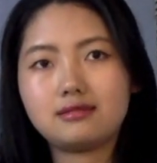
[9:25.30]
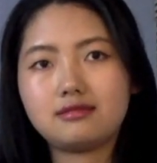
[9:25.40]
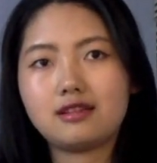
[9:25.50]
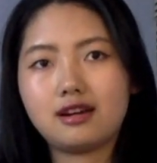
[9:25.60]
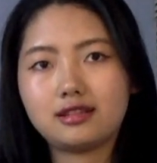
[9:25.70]

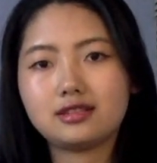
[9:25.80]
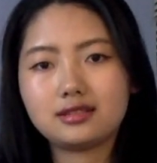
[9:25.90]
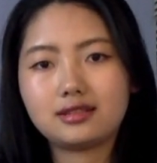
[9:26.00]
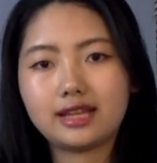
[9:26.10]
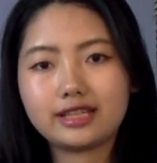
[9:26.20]

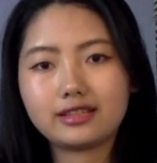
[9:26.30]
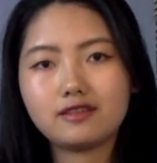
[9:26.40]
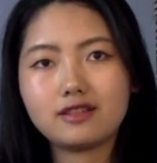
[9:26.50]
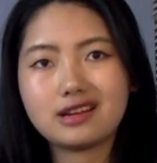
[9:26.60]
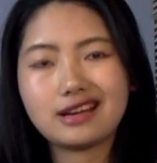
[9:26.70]
not like
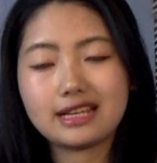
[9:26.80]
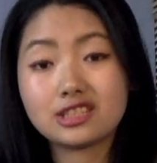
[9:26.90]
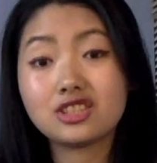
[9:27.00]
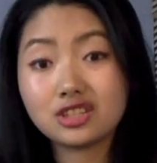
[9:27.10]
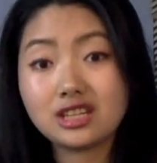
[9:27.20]
as
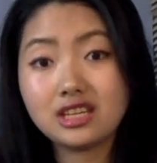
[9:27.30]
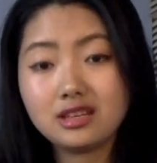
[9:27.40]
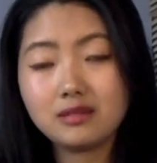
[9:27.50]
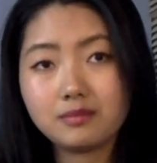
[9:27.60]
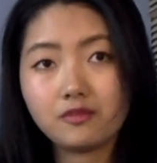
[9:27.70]
sturdy
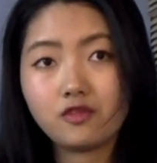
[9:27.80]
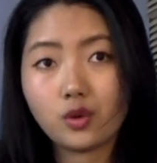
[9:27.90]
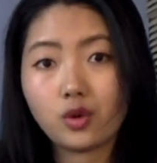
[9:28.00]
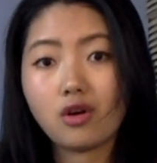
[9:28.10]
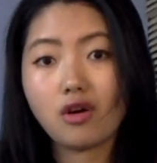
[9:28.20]

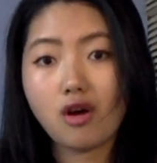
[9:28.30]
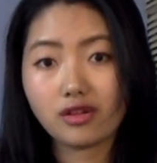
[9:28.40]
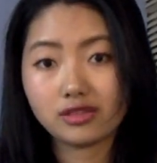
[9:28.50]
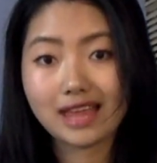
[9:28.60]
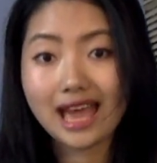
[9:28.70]
for
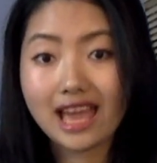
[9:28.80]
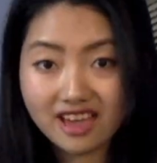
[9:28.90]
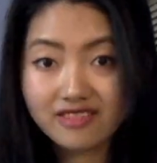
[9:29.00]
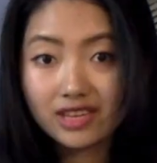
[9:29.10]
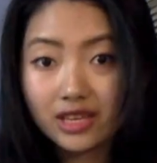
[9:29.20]
that
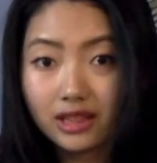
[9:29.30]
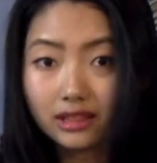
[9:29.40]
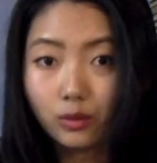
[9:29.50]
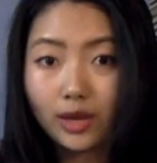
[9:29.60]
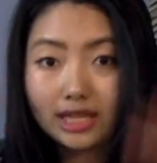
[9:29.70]
heavy
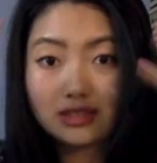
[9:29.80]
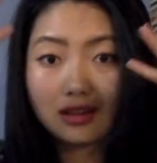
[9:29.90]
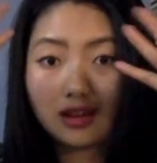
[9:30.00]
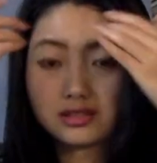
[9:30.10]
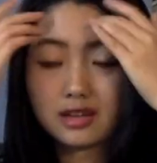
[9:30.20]
weight
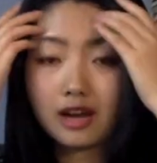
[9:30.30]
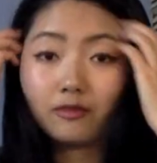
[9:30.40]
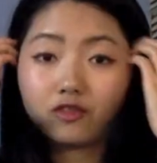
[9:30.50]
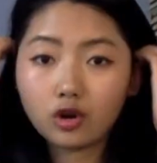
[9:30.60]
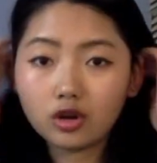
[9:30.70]
on top
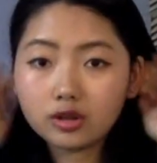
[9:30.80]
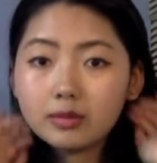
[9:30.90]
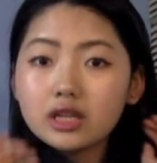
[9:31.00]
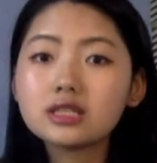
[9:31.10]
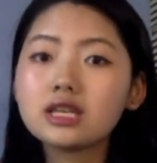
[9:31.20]
for all the
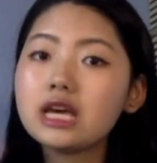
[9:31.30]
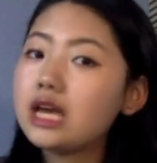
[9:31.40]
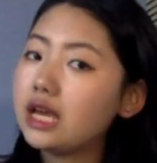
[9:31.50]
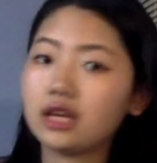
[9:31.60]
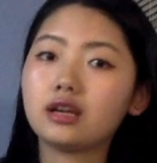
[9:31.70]
books,
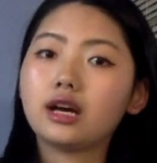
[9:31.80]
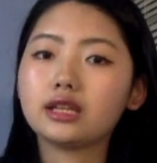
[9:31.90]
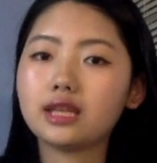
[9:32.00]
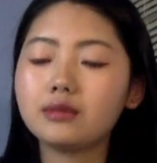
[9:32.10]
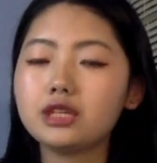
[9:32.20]
it got
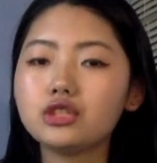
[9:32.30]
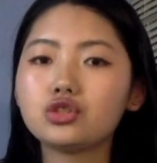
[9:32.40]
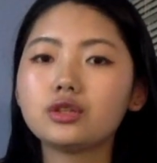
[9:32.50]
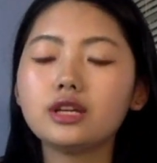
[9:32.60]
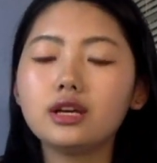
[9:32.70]
damaged.
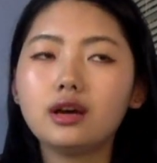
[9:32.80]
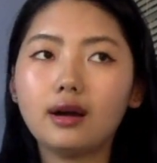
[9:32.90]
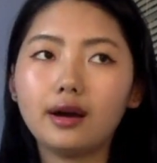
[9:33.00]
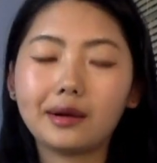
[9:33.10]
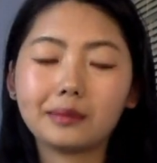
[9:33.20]

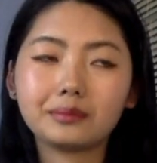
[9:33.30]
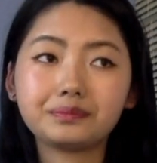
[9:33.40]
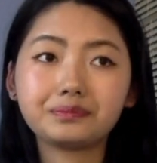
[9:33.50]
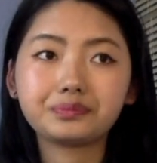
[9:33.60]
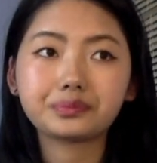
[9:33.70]

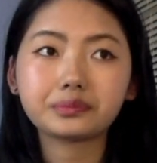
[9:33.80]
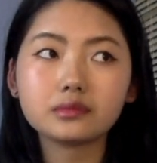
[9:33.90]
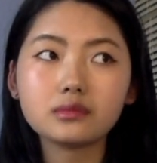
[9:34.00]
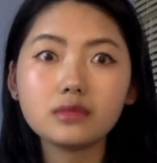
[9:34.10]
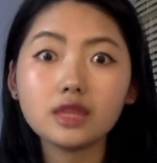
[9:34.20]

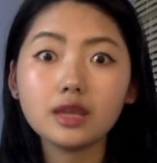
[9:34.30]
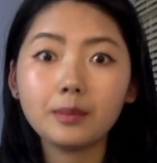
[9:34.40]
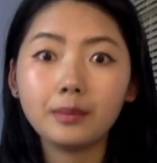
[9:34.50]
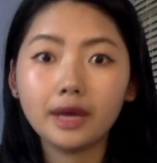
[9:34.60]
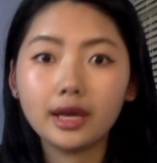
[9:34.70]

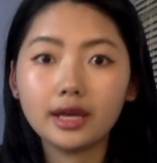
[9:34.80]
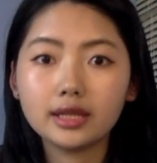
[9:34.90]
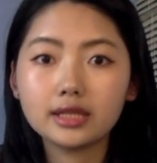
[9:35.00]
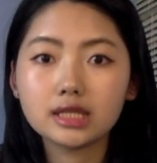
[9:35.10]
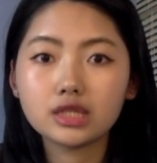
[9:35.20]
But
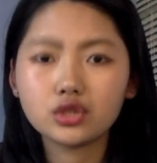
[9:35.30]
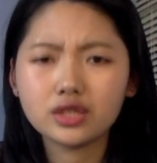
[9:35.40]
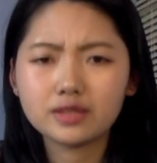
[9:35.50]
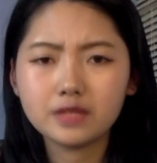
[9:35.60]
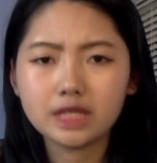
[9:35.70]

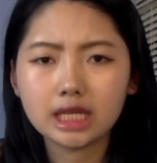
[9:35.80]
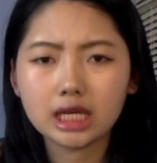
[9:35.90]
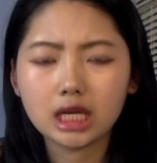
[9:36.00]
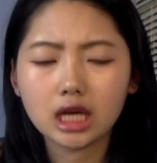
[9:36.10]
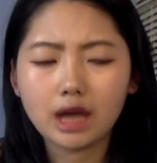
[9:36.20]
Choice Music
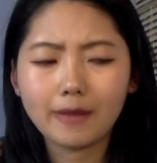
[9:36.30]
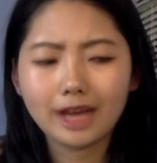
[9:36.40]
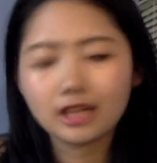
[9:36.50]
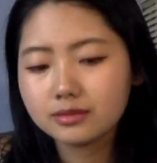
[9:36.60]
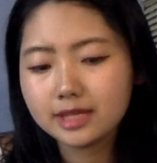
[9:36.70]
got back
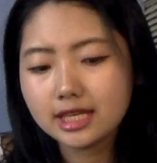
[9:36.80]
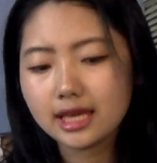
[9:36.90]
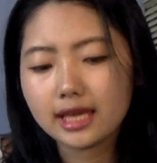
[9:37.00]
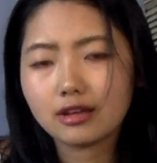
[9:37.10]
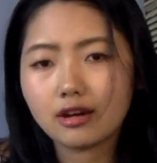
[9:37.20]
to me
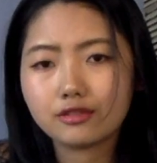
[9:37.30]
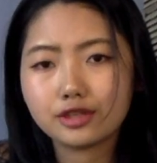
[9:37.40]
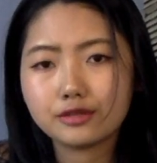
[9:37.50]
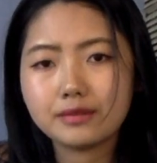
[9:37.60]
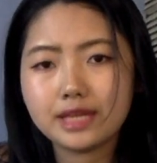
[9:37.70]
and
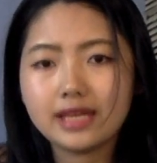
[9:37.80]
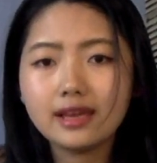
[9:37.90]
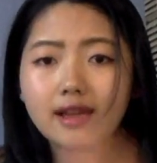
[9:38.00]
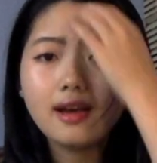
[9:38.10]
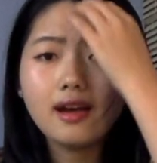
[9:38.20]
offered me
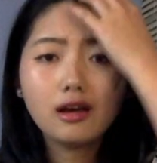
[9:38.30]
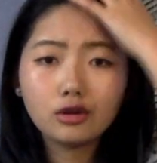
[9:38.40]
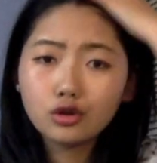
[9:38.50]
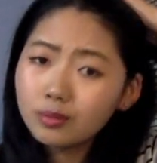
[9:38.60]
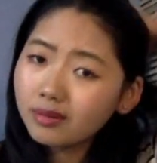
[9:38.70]
a
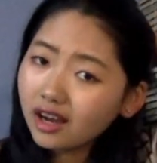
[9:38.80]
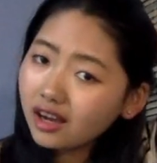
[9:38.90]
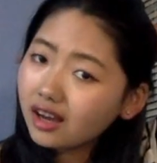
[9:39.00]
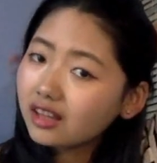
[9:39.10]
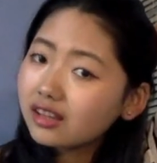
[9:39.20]

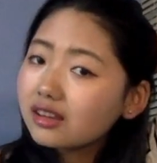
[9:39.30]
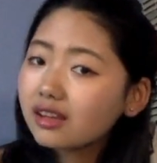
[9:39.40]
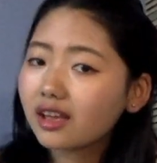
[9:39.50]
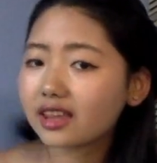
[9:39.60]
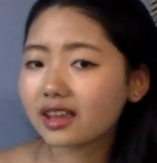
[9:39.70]
coupon,
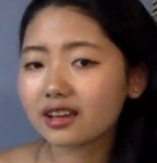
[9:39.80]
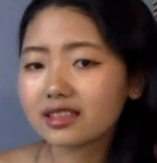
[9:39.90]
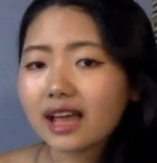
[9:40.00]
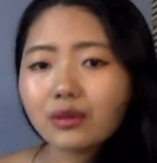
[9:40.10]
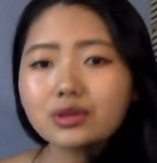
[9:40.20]
and
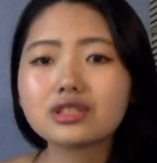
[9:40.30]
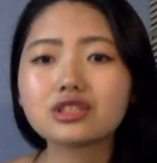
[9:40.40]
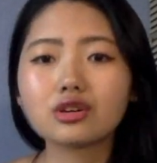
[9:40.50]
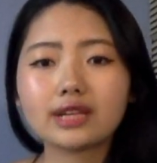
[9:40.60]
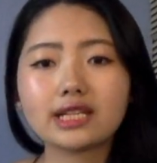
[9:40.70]
that was
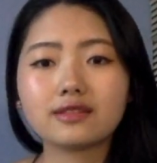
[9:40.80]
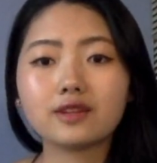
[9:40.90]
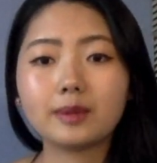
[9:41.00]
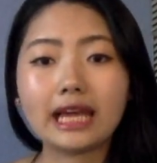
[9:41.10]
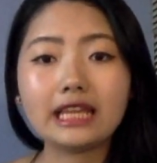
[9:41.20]
so nice of
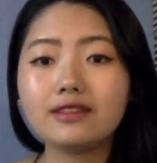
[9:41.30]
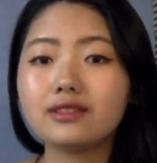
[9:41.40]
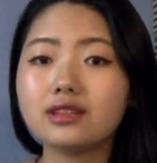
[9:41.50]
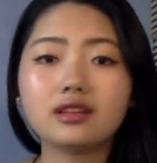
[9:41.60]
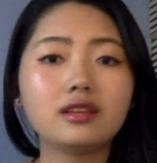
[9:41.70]
them. They
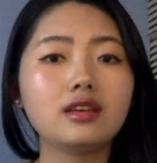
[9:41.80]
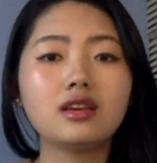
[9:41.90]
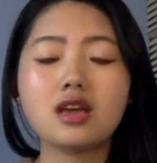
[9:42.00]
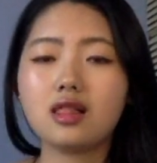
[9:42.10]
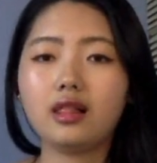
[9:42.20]

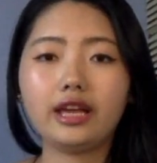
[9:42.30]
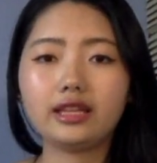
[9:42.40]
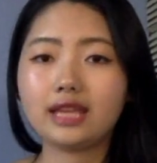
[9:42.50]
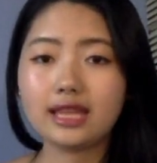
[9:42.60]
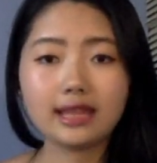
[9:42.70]

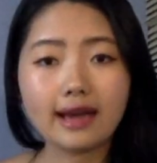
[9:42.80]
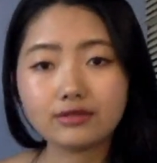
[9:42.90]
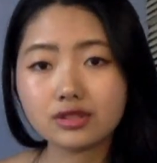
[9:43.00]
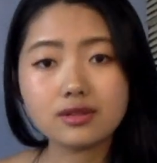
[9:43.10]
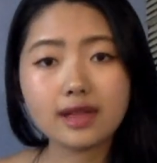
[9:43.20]
didn't have
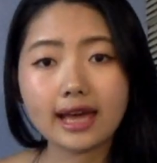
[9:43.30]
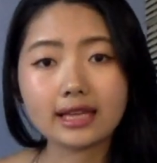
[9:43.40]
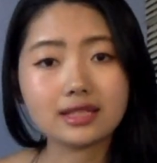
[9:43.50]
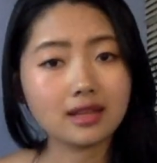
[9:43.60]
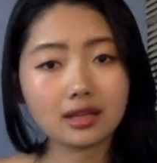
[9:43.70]
to do that.
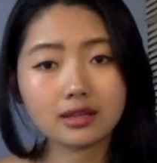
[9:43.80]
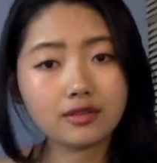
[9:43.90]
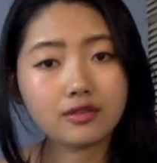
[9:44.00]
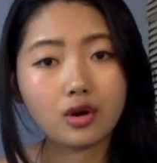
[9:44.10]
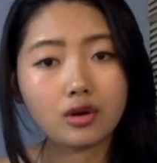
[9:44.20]
It's not their
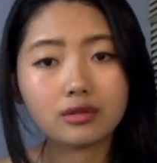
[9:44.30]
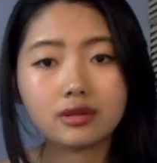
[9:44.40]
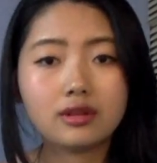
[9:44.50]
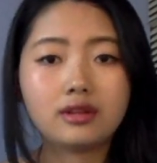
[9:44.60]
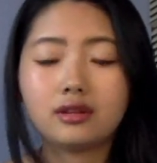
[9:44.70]
fault.
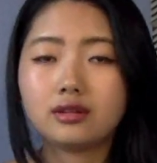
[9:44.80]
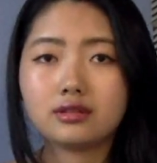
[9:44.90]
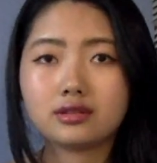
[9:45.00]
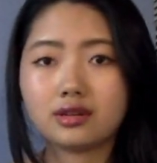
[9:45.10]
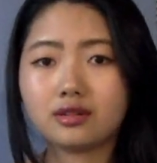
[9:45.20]

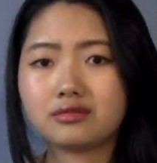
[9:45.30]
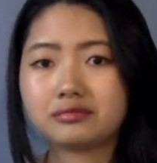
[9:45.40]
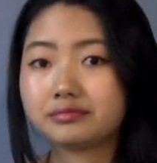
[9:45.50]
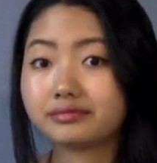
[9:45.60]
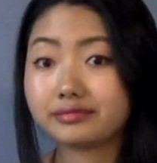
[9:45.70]
So
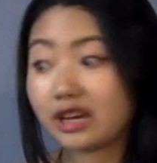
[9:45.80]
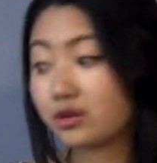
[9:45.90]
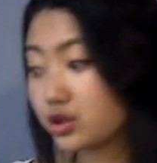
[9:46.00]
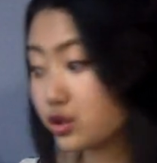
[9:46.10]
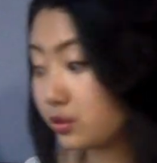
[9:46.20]
that
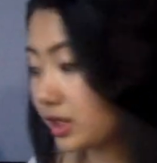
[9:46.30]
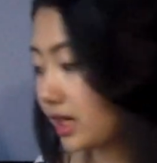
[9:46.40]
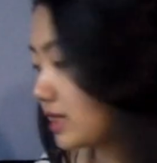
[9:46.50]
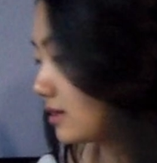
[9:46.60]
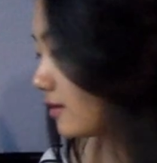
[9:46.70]
was super nice of